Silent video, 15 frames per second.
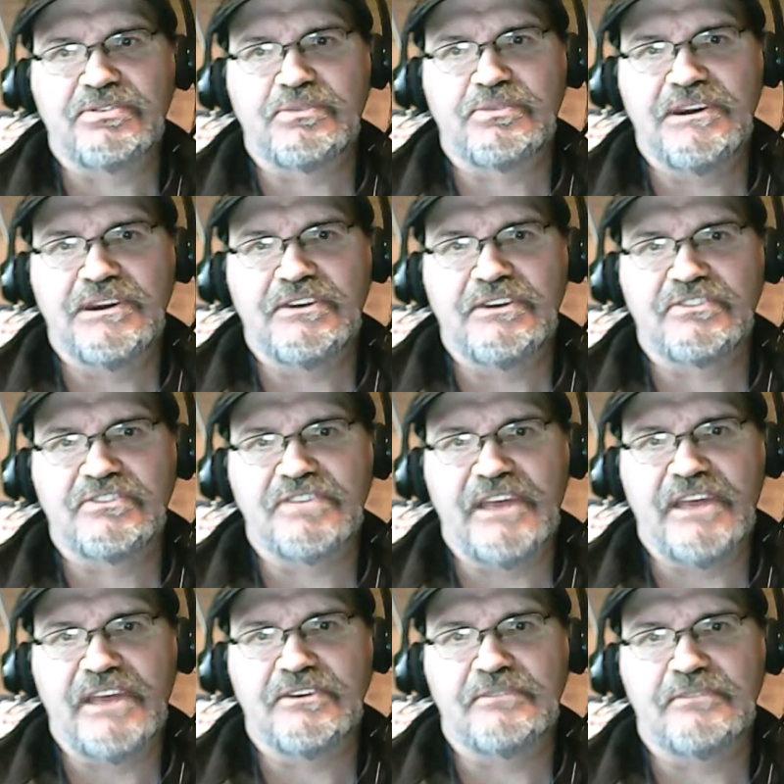3 years
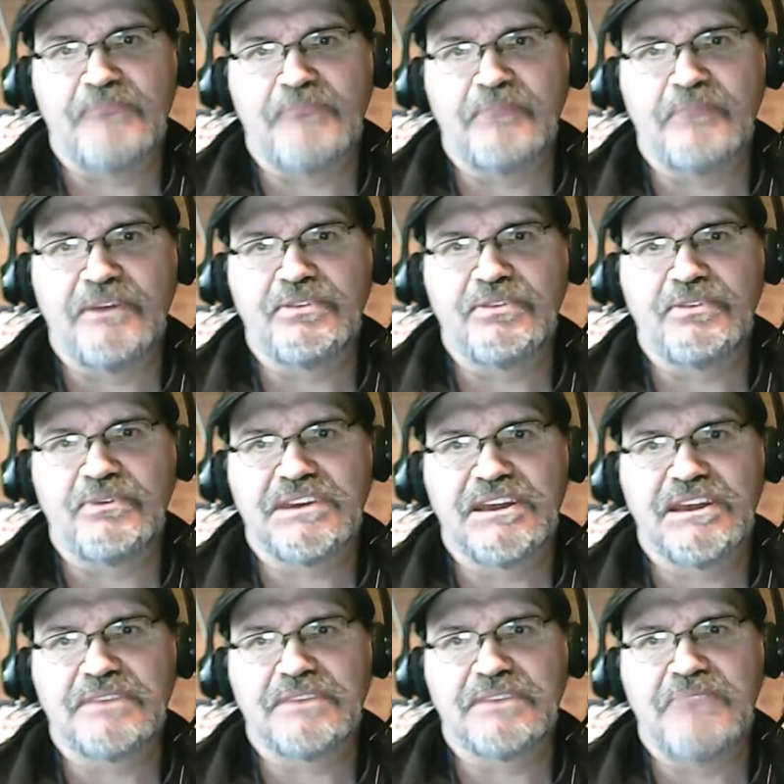later, my mother would
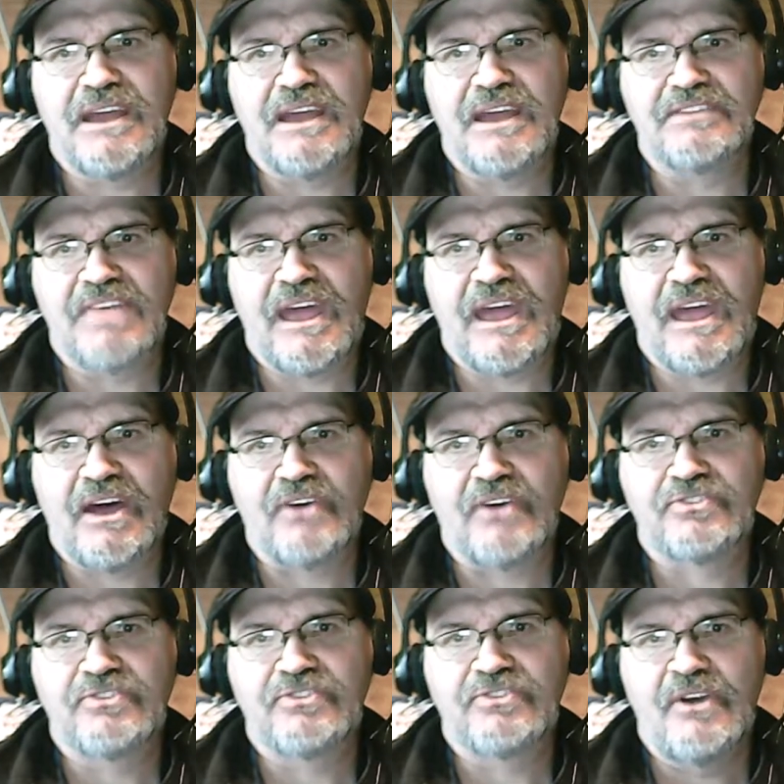kick me out of the
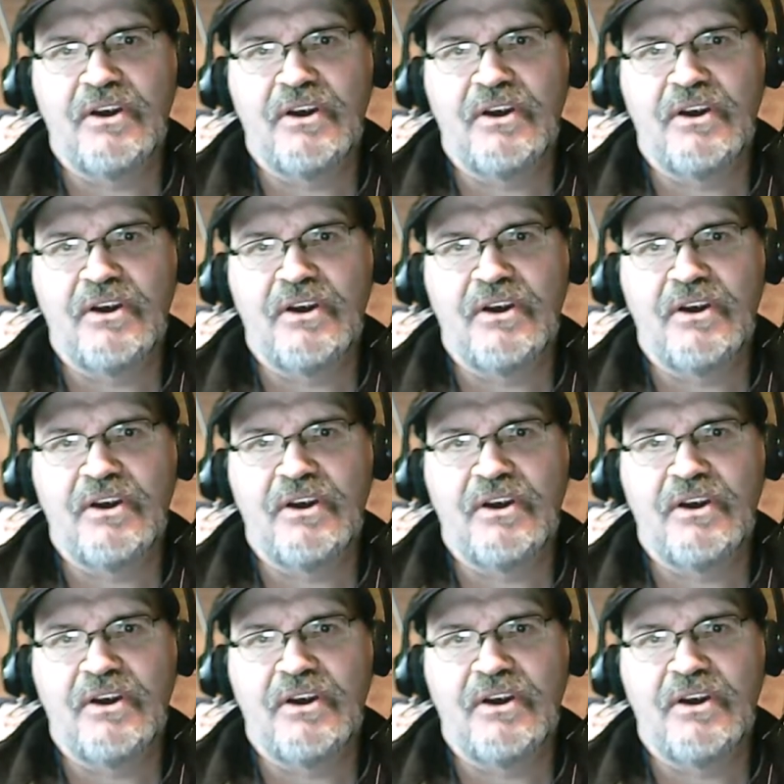house.